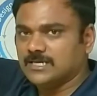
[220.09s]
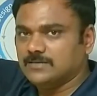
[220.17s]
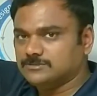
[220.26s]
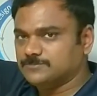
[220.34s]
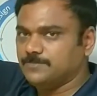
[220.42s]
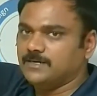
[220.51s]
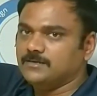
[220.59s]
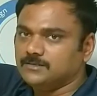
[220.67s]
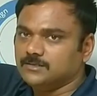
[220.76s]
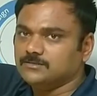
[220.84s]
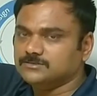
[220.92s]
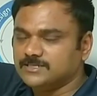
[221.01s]
time
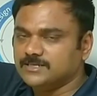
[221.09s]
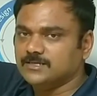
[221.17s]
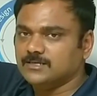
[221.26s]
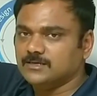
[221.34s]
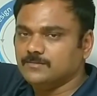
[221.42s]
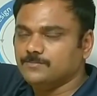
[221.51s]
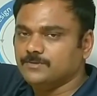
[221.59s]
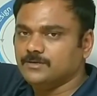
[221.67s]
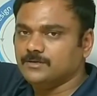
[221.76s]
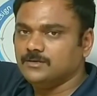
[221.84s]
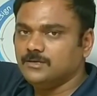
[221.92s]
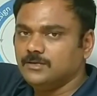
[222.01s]
spent in setting up
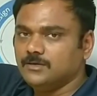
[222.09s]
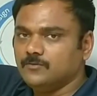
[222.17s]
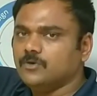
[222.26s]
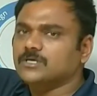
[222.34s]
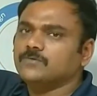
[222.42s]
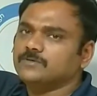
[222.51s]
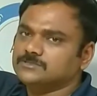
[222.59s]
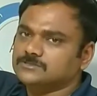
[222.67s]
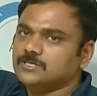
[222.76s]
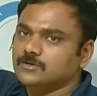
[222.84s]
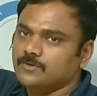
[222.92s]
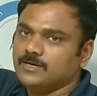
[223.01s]
whatever
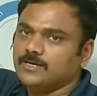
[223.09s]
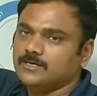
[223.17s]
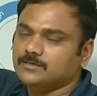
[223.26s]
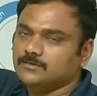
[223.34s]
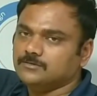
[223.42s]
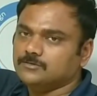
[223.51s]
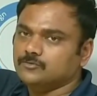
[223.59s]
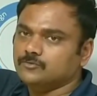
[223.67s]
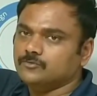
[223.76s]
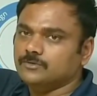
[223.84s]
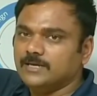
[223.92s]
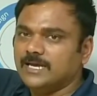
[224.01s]
is required
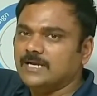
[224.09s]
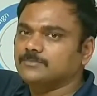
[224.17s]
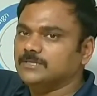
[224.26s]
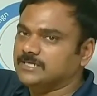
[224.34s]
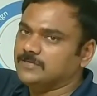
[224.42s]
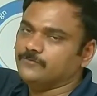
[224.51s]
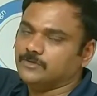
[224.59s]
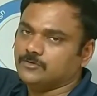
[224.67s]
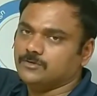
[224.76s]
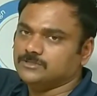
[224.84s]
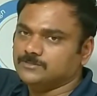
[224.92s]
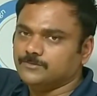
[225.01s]
to help the team
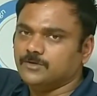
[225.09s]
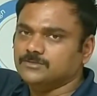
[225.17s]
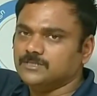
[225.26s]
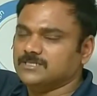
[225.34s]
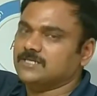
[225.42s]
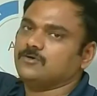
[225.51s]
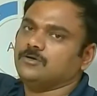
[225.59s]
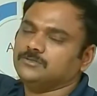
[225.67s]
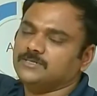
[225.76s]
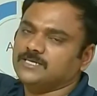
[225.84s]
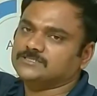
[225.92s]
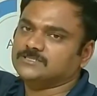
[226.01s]
work on the project. I call
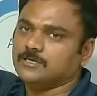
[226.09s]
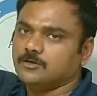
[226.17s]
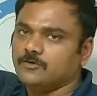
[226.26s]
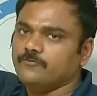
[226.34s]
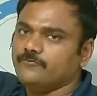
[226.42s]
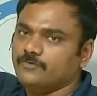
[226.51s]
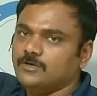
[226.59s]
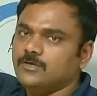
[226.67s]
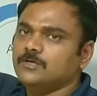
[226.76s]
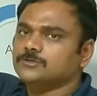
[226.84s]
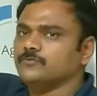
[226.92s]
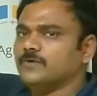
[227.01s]
that as kickoff.
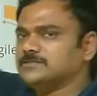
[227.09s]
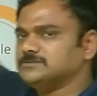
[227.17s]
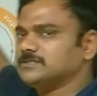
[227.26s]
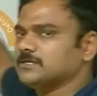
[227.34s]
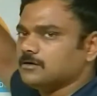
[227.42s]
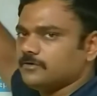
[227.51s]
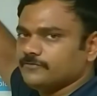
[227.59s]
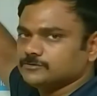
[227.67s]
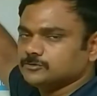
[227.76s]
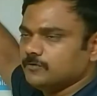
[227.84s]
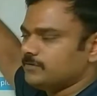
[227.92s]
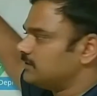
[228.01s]
So once that kickoff
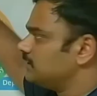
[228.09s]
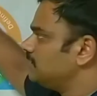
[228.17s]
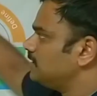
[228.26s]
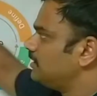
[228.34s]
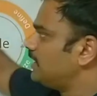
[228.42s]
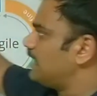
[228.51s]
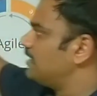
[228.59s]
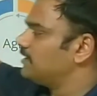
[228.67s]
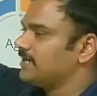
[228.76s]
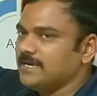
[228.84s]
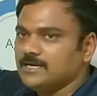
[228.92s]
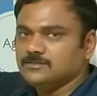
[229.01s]
is over,
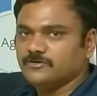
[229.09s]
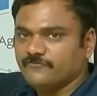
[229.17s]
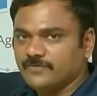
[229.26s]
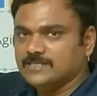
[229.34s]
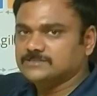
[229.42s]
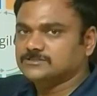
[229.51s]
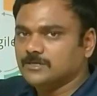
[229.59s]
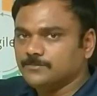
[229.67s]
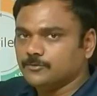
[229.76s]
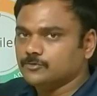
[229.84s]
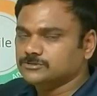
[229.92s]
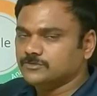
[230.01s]
unlike the phased
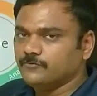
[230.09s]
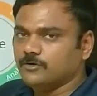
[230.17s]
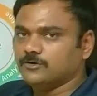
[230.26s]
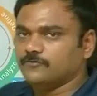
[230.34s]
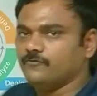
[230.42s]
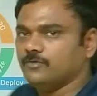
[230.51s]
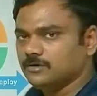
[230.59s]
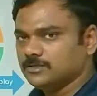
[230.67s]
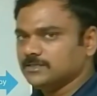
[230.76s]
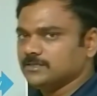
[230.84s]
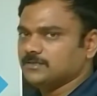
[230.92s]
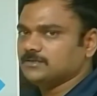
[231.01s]
approach in
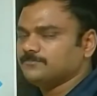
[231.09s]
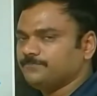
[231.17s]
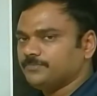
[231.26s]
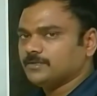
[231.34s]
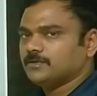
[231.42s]
waterfall, here